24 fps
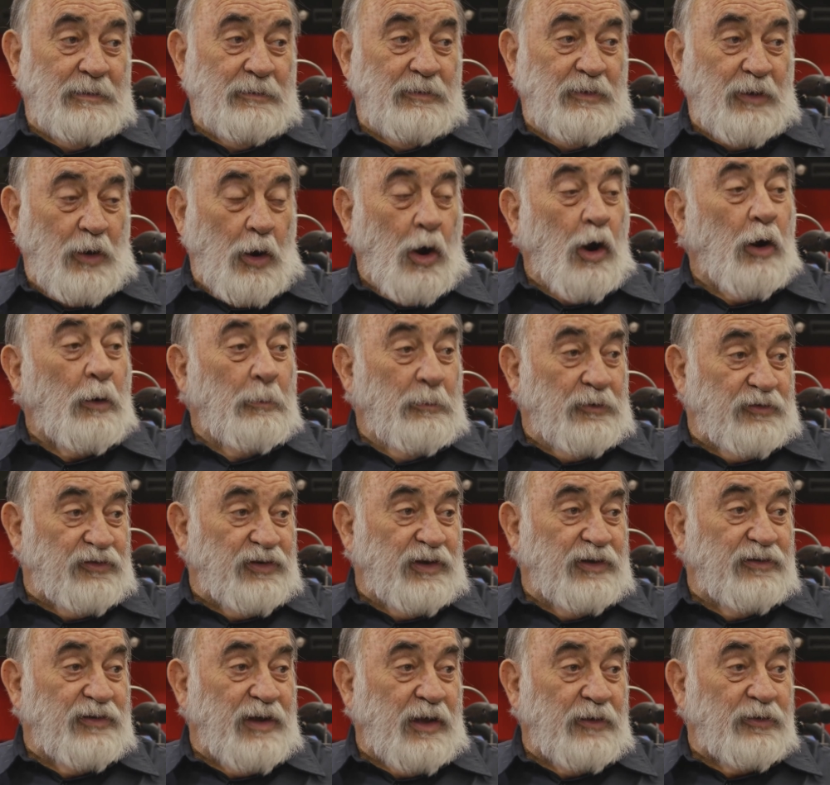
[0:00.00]
There are
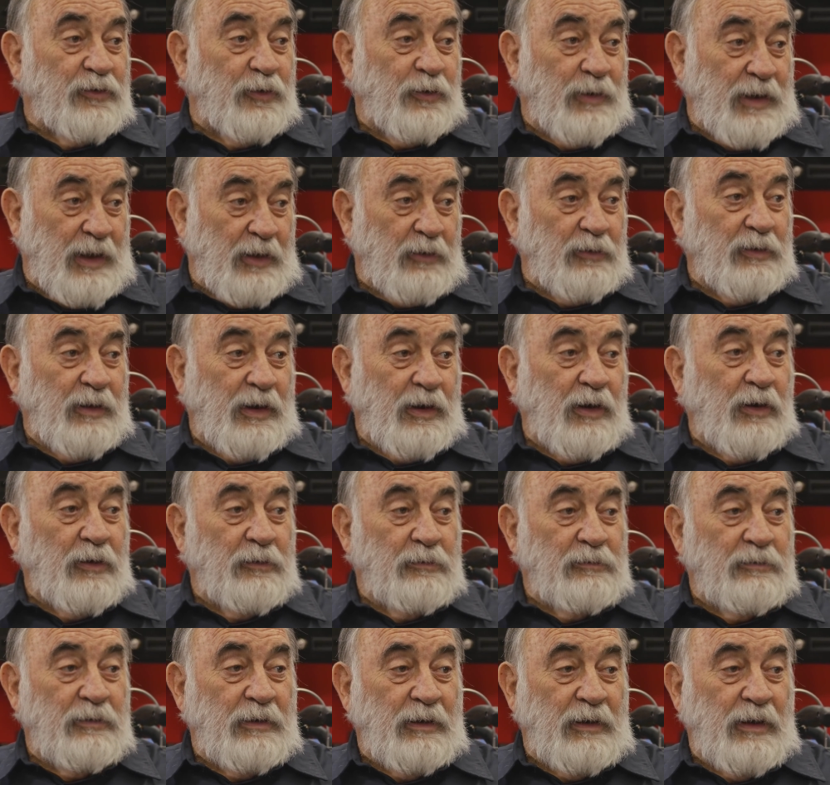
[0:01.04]
machines out there now that are
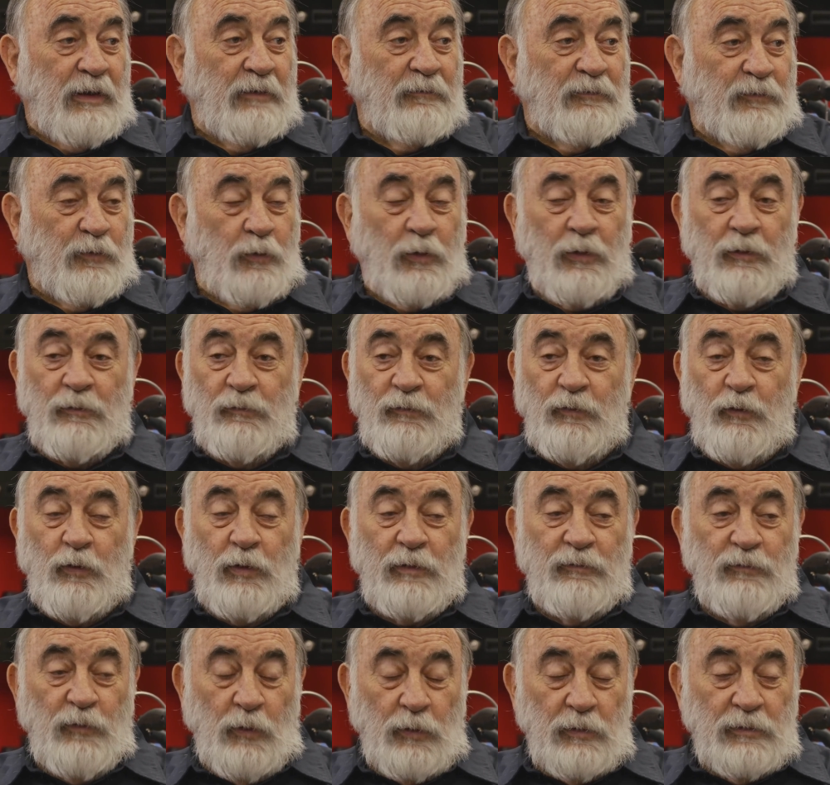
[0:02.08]
440
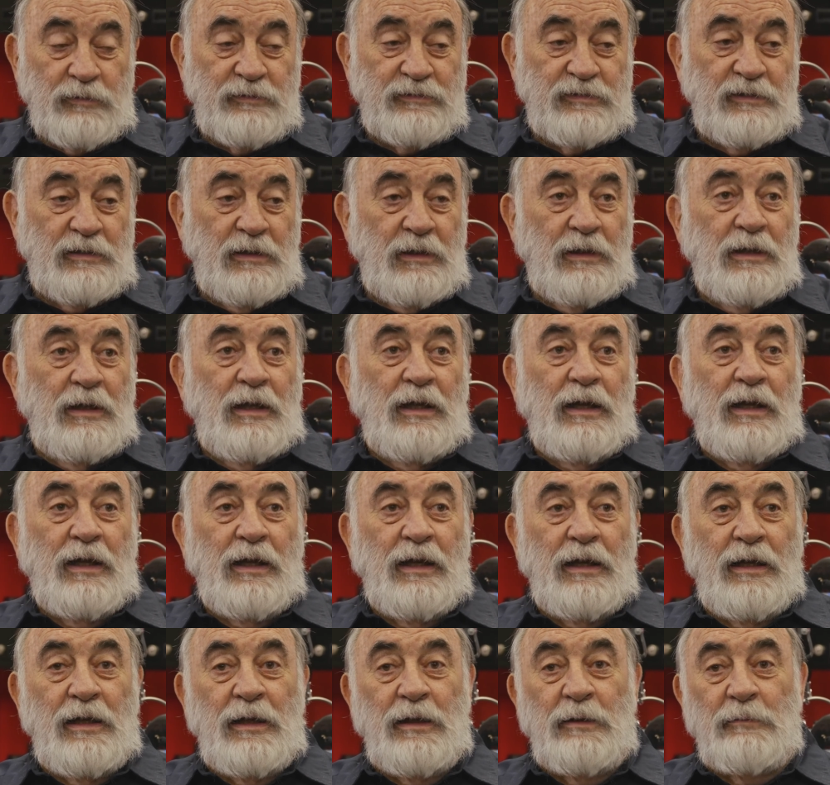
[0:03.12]
volts.
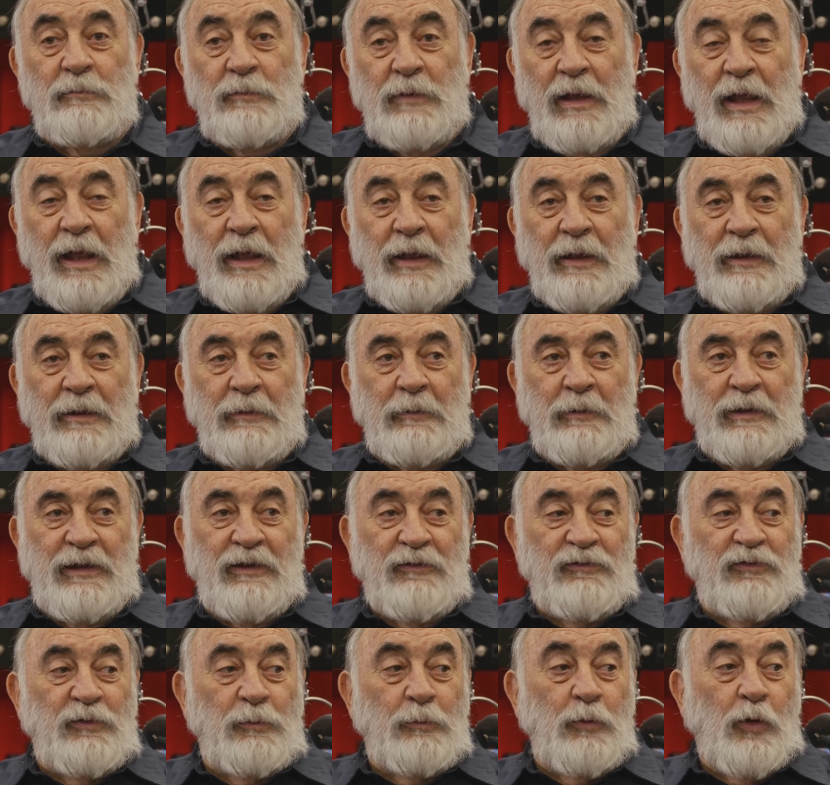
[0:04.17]
It
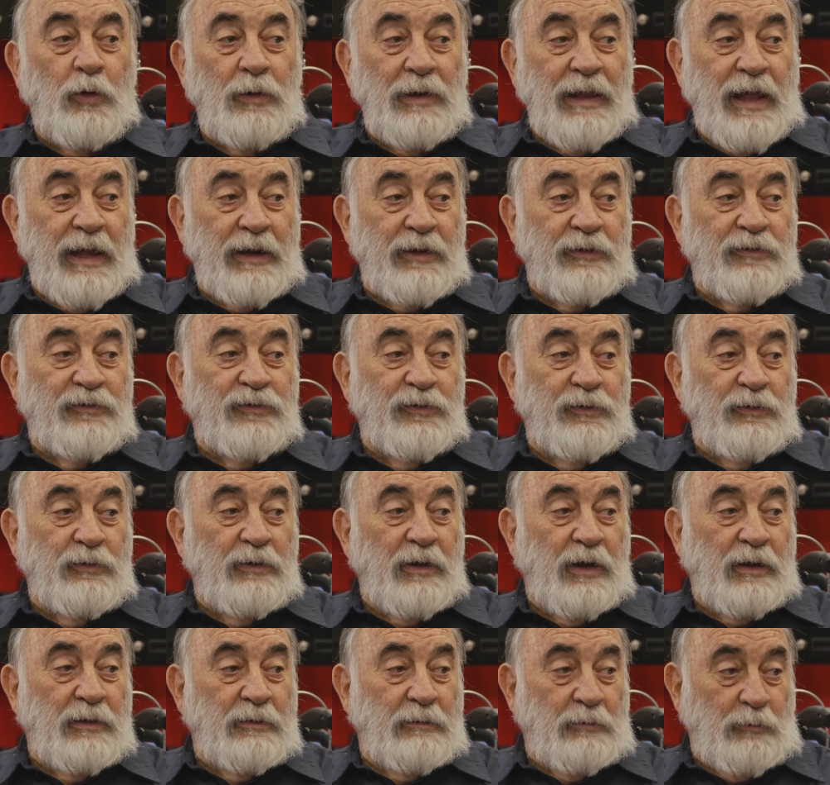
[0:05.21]
gives you more latitude
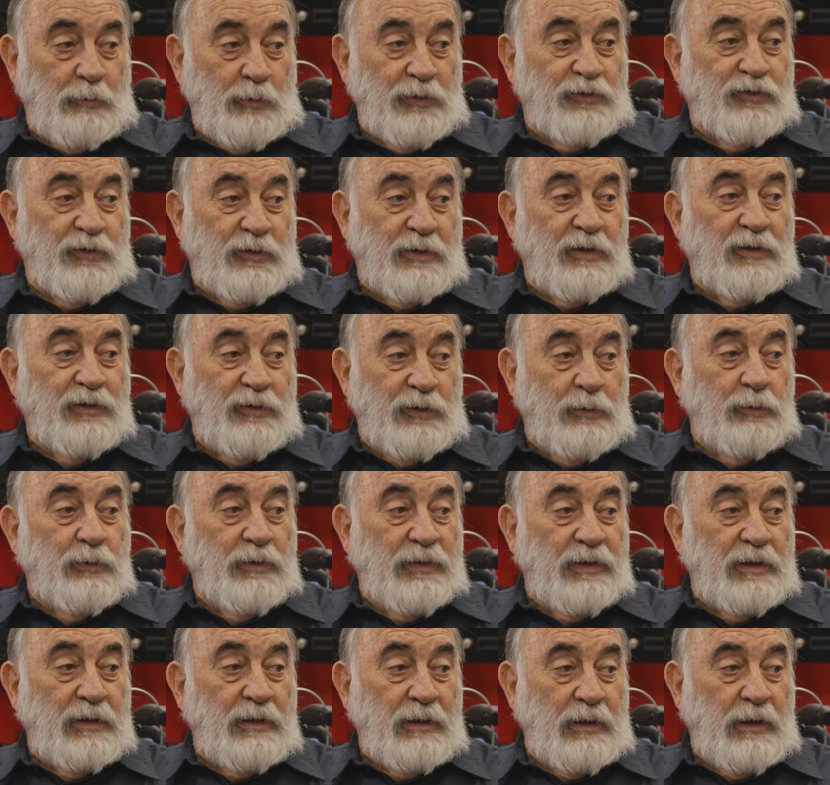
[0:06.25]
on what you can do
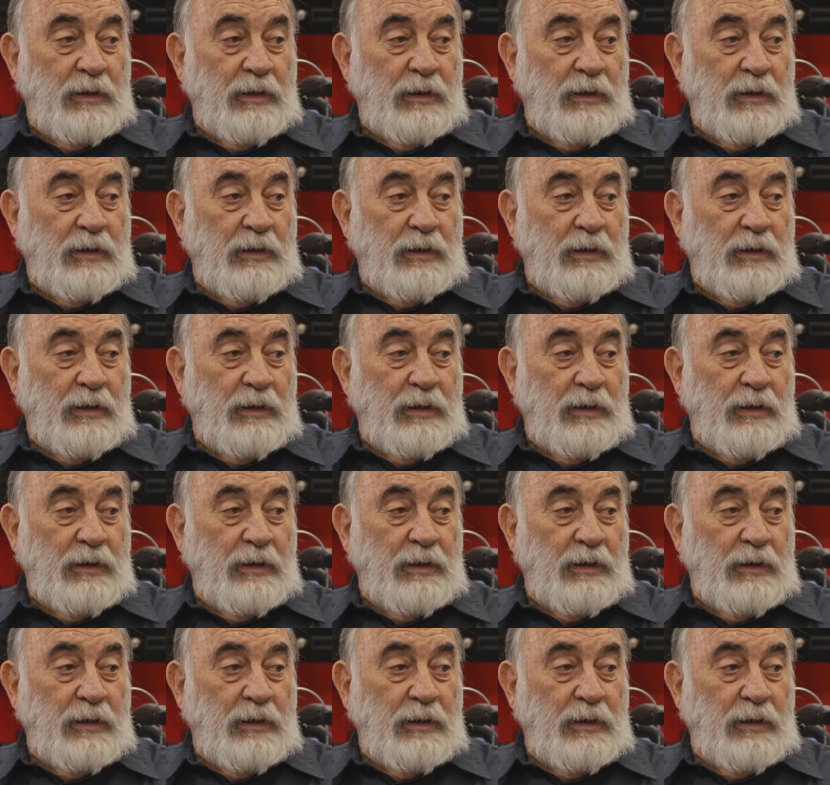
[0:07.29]
with it.